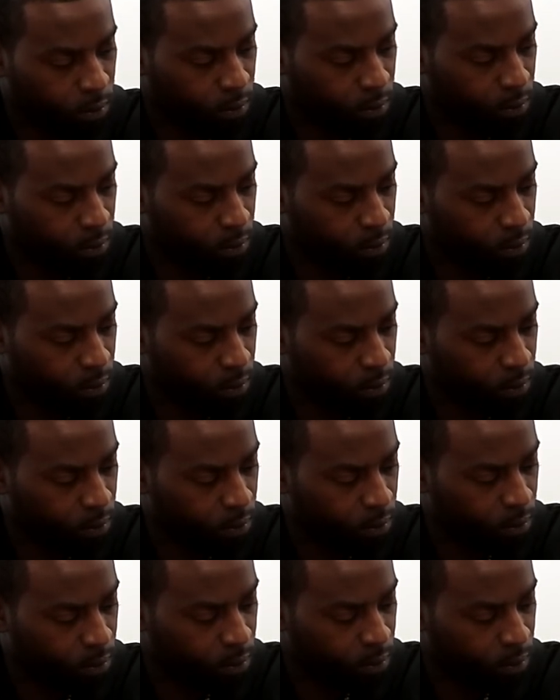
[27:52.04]

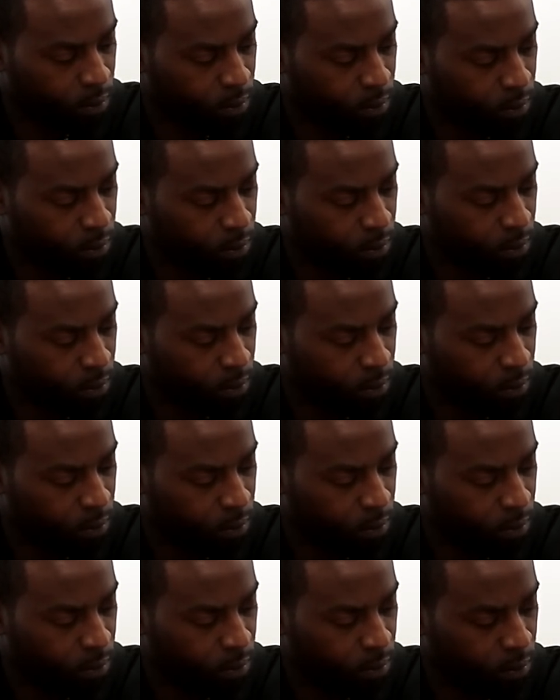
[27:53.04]

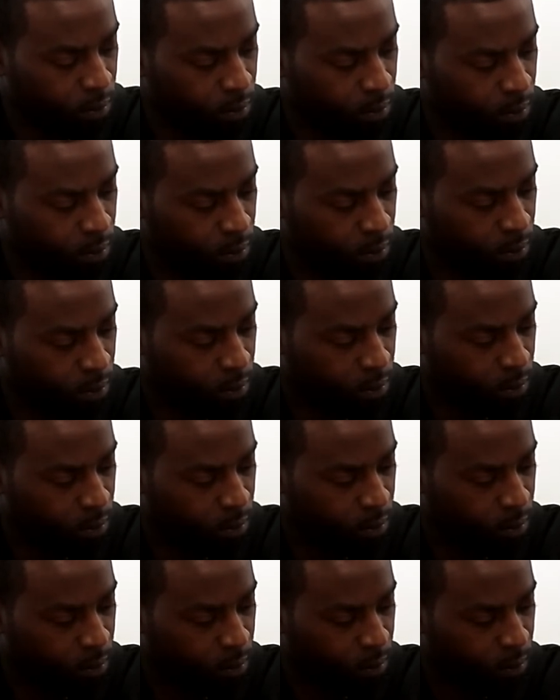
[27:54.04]

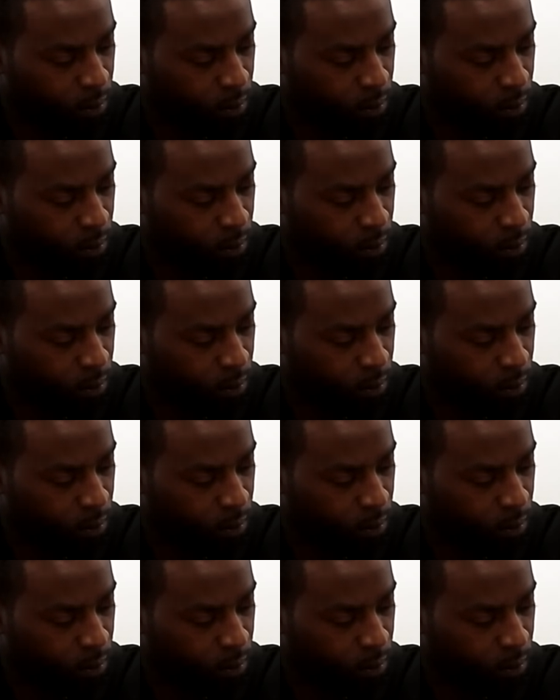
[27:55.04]
[no speech]